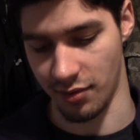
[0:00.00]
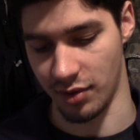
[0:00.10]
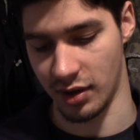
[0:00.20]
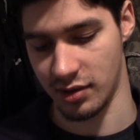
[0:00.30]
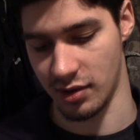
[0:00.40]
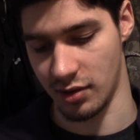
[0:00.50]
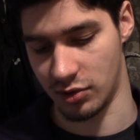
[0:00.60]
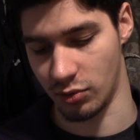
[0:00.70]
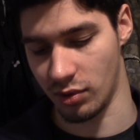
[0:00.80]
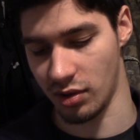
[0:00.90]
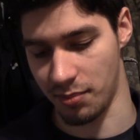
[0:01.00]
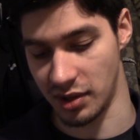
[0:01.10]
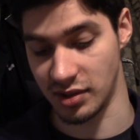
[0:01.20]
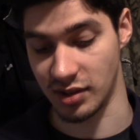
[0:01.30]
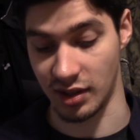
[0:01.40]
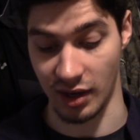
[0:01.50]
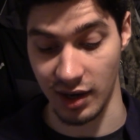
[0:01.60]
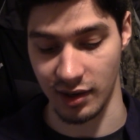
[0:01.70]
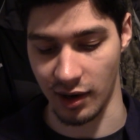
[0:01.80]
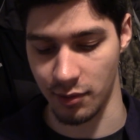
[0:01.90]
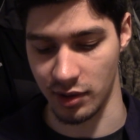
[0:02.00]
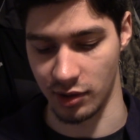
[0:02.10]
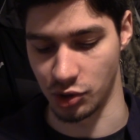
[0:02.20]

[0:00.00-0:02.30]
of that to one of the pieces that I really